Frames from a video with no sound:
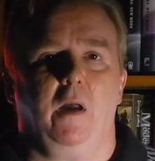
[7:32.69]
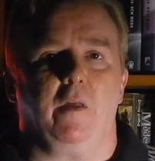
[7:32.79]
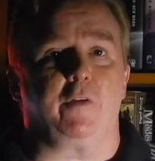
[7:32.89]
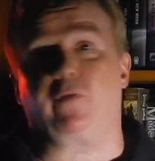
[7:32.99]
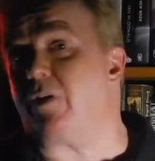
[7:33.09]

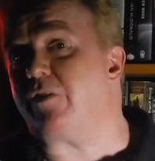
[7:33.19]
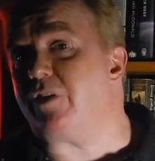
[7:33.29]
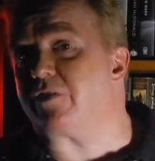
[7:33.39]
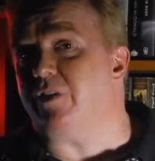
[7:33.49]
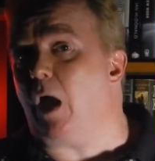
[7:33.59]
The
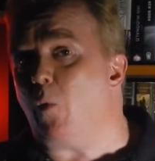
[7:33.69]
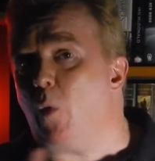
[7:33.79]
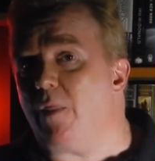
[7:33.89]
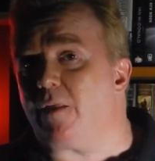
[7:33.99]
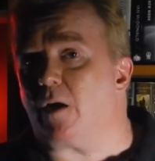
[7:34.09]
trilogy is not
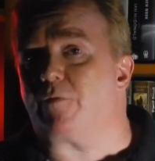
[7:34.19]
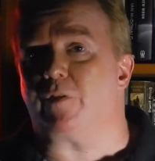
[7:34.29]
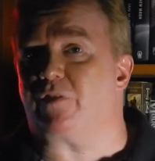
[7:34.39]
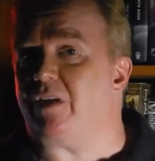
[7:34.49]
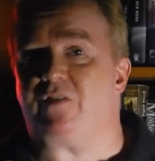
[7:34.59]
one that
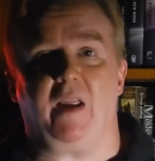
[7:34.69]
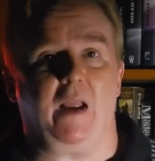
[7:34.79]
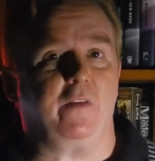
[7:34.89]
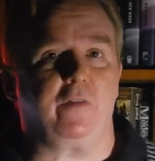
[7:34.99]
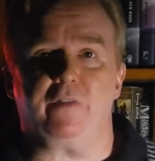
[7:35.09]
offers easy
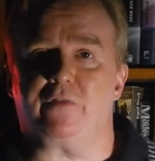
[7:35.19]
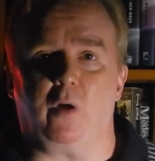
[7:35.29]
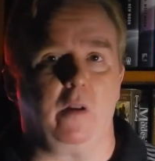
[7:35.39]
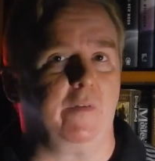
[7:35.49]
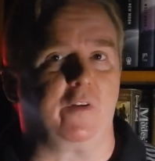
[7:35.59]
answers to
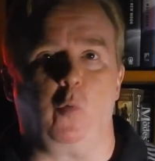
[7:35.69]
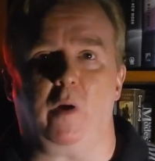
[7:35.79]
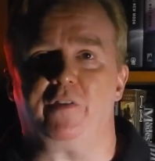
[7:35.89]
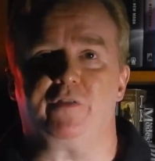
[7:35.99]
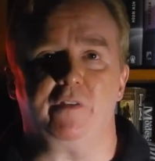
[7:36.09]
all of its
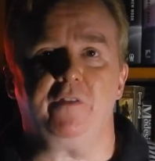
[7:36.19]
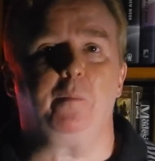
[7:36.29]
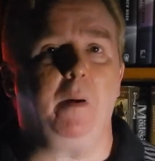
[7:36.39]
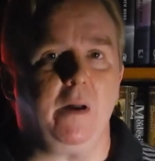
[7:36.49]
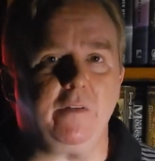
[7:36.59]
questions,
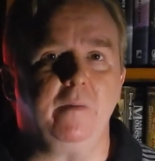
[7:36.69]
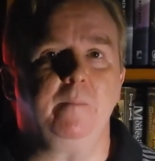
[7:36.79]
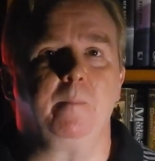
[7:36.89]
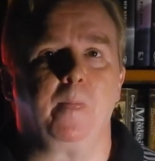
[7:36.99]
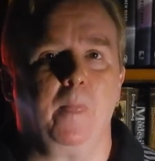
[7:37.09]
but
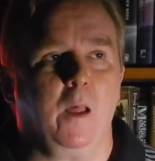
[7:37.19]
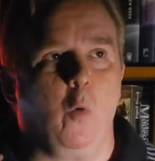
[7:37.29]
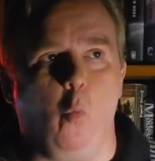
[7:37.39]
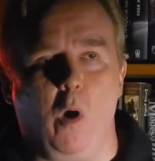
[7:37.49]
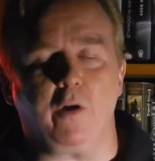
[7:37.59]

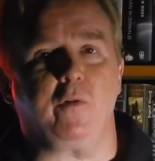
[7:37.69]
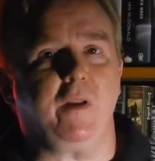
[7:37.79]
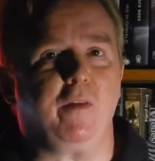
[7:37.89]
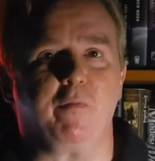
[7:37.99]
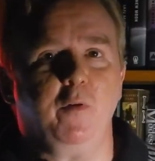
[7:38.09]

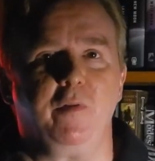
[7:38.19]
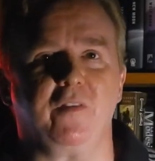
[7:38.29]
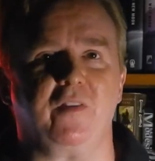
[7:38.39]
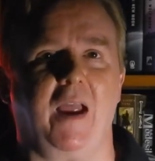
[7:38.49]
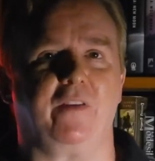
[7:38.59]
wandering through
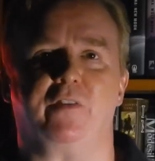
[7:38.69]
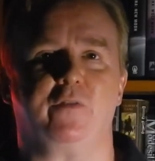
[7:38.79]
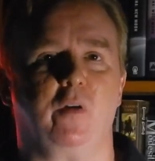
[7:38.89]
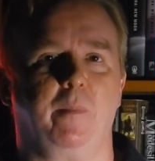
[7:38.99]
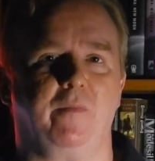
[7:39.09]
this acid
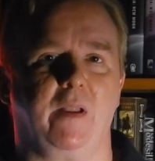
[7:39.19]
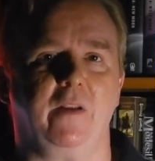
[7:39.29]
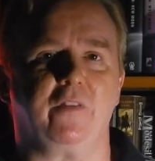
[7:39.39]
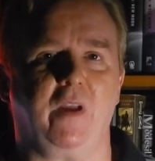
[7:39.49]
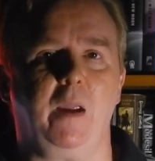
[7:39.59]
trip of a
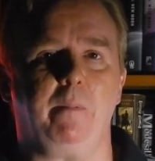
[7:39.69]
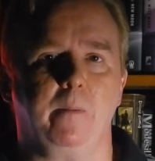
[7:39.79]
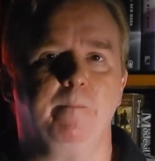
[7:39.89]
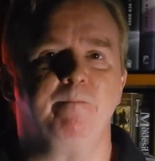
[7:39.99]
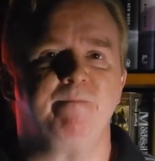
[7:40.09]
landscape,
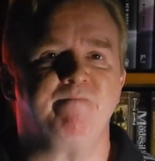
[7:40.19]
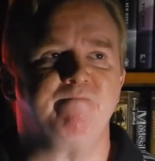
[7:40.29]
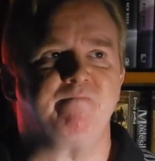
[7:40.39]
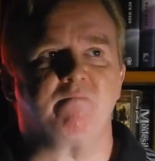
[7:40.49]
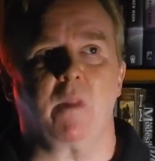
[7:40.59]

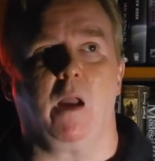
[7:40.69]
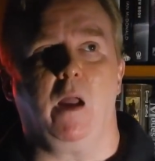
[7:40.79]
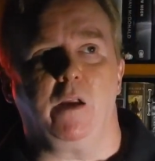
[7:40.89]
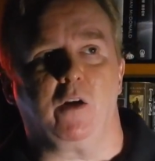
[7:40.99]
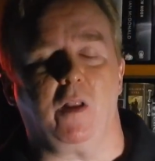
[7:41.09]

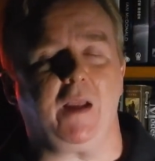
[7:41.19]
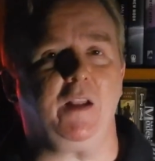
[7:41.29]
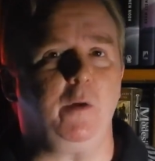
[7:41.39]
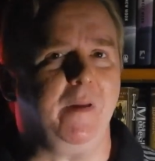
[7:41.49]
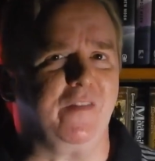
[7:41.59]
you're
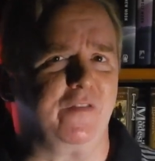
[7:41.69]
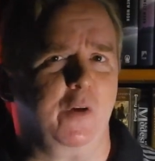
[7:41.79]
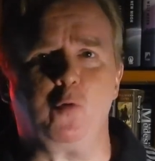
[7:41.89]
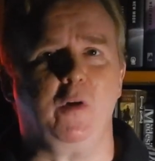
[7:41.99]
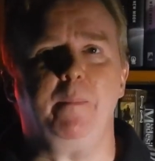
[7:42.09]
likely to be
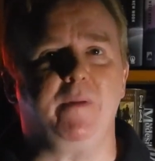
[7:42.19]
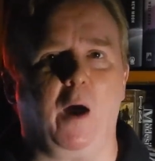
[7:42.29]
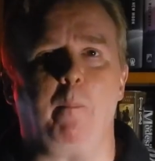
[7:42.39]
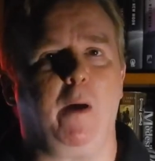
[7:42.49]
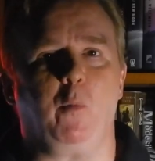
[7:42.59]
so creeped
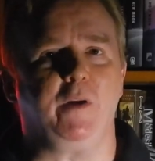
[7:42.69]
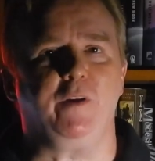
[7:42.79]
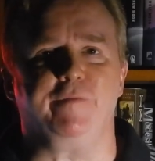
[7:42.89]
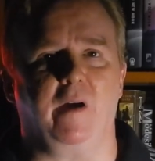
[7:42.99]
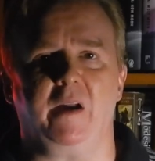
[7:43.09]
out by what you
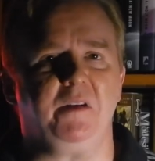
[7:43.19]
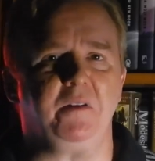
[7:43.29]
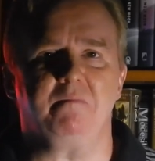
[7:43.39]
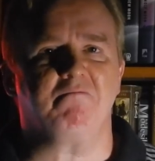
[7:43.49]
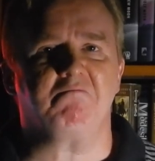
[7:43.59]
find,
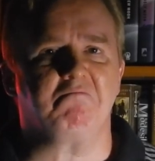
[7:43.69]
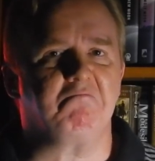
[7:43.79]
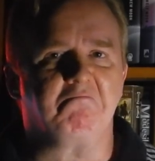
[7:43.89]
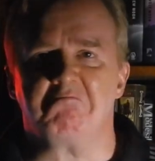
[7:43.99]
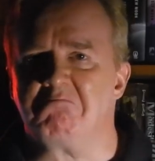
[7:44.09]

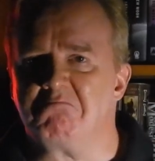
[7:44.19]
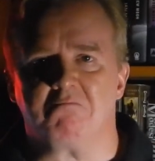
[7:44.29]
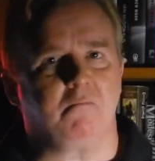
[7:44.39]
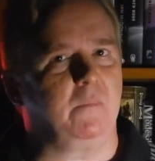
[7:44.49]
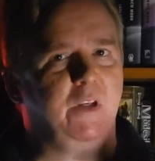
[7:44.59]

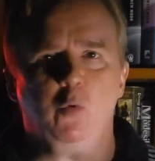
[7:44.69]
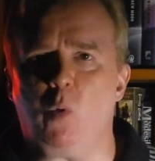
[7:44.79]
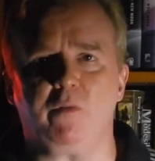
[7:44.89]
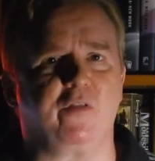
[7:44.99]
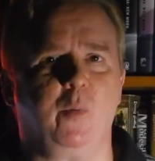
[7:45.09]
you
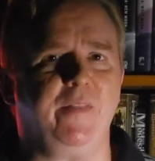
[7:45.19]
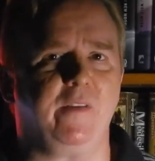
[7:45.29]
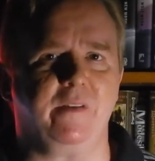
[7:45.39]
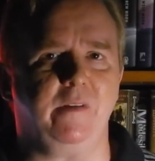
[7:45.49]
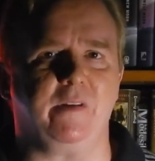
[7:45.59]
won't sweat
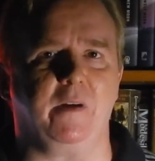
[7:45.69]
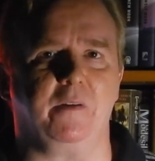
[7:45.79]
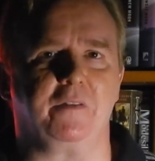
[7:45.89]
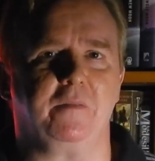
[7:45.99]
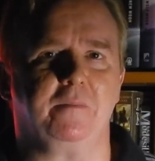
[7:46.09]
the
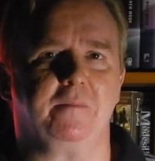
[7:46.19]
details.